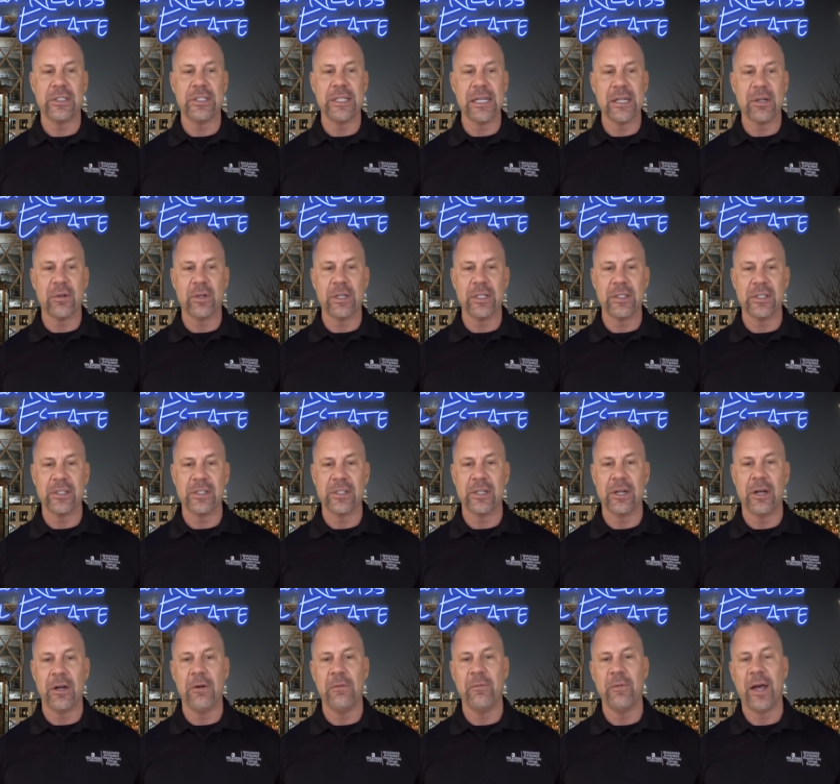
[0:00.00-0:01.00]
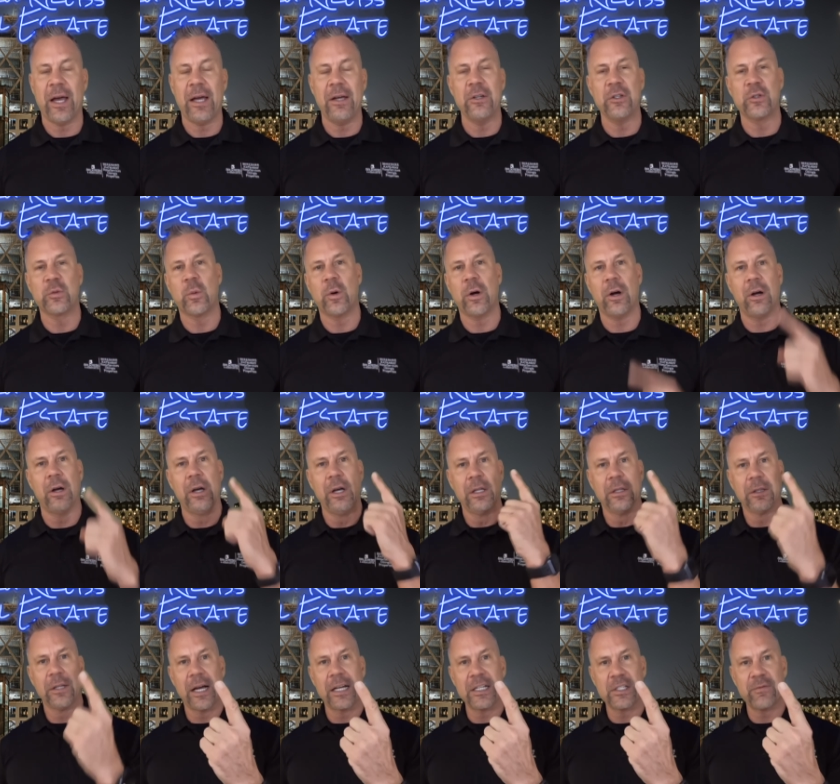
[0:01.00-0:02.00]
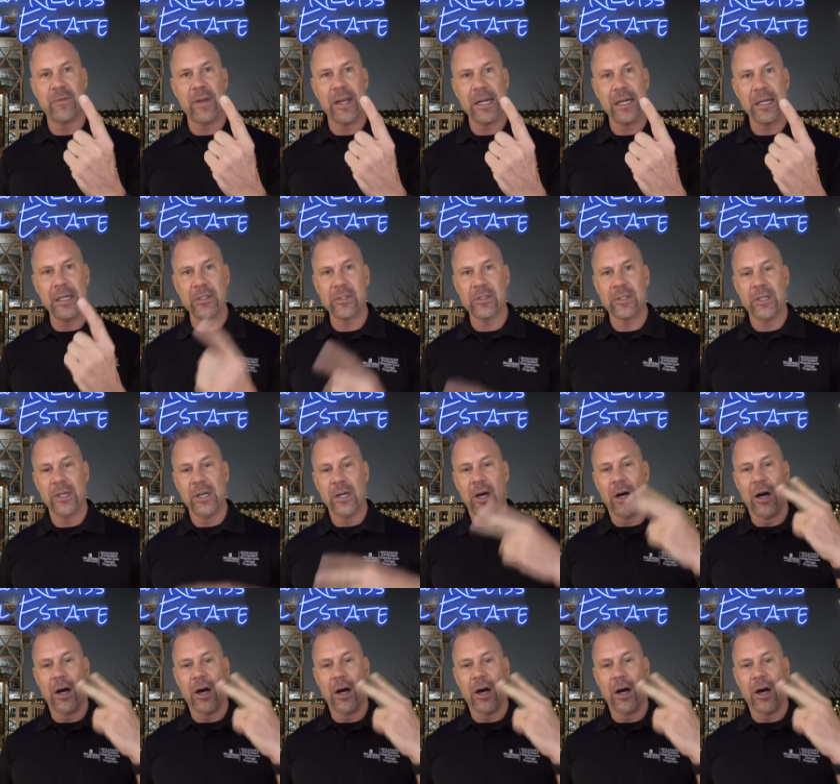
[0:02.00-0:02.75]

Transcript: decreases in home values were Las Vegas,